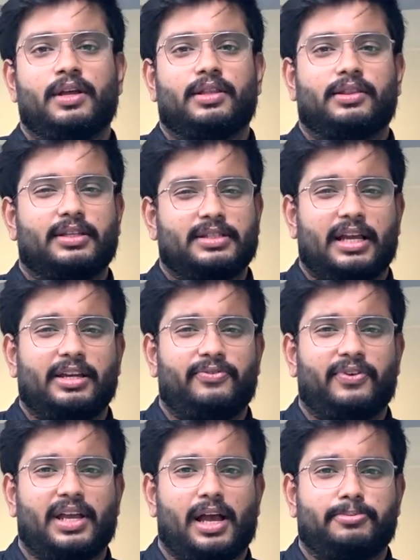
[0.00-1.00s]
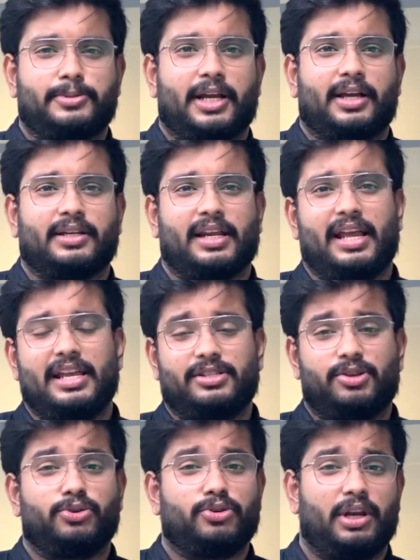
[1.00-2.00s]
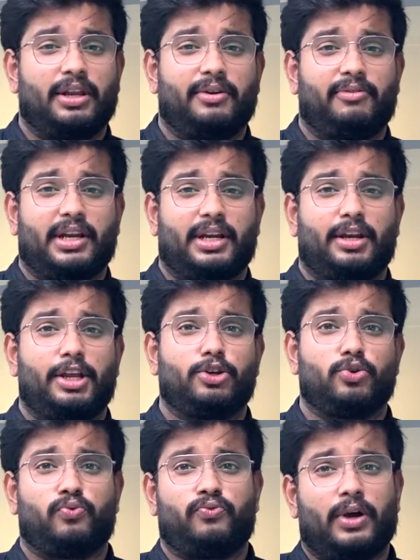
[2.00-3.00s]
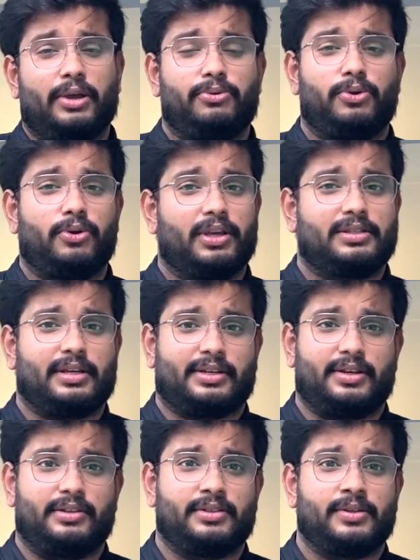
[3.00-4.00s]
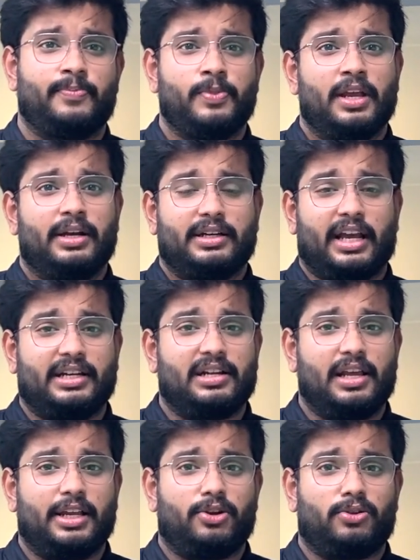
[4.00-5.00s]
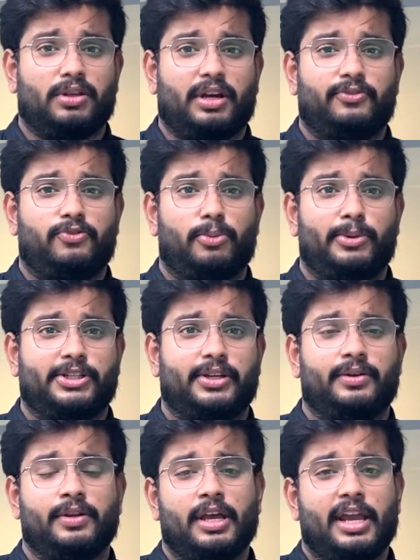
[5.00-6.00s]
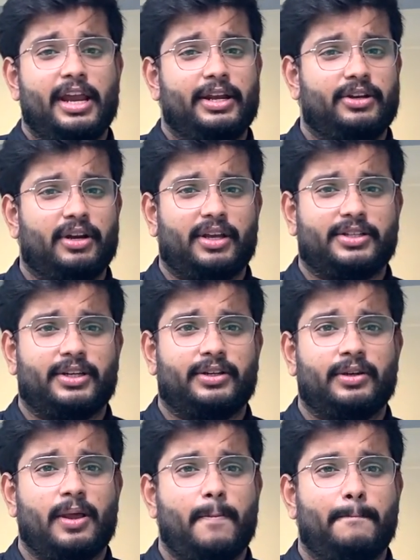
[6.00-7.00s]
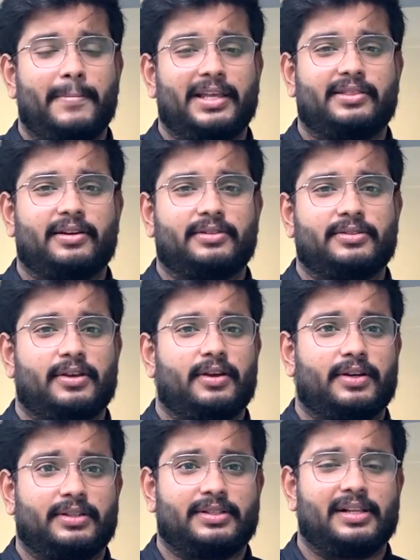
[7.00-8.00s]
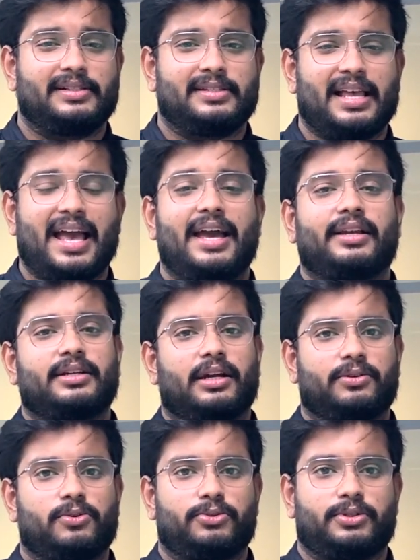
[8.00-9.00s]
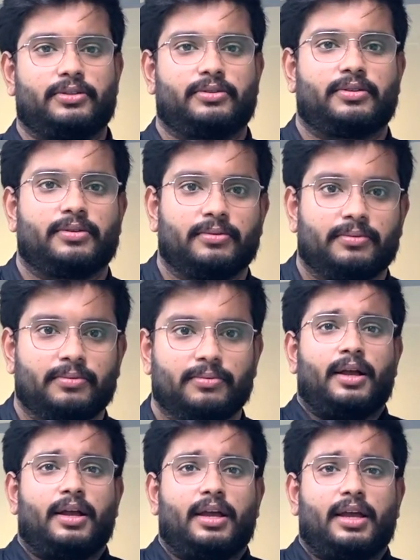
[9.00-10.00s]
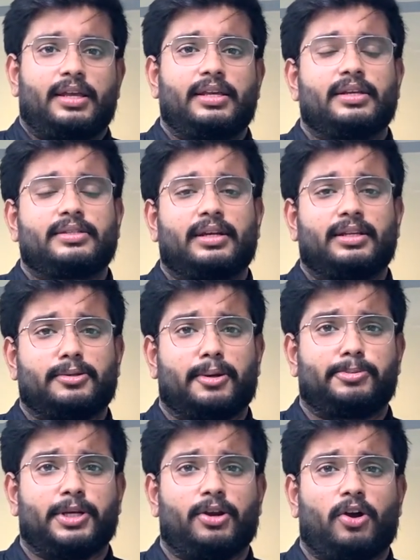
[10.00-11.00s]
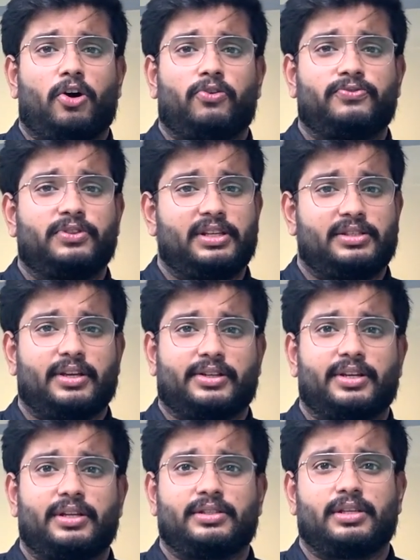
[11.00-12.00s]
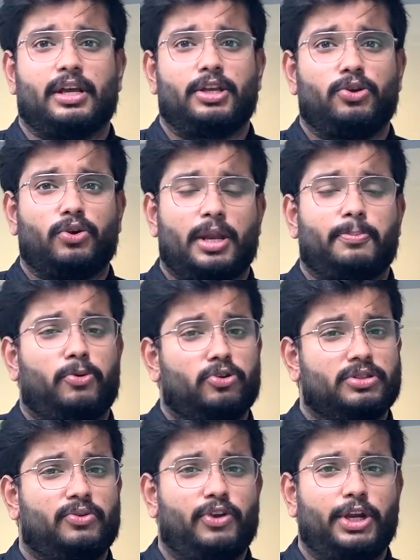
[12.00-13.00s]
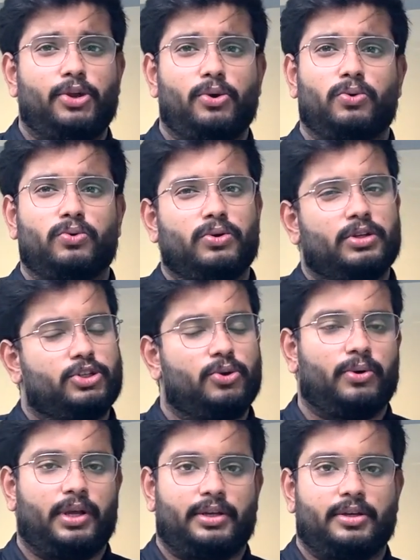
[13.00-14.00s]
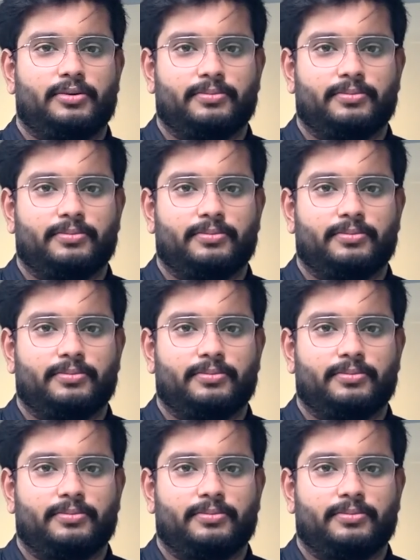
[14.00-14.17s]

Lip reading: The scientific abstract is usually divided into 5 unique sections: title and author information, introduction, methods, results, and conclusions. Here's a description of these sections. You can pause the video to read.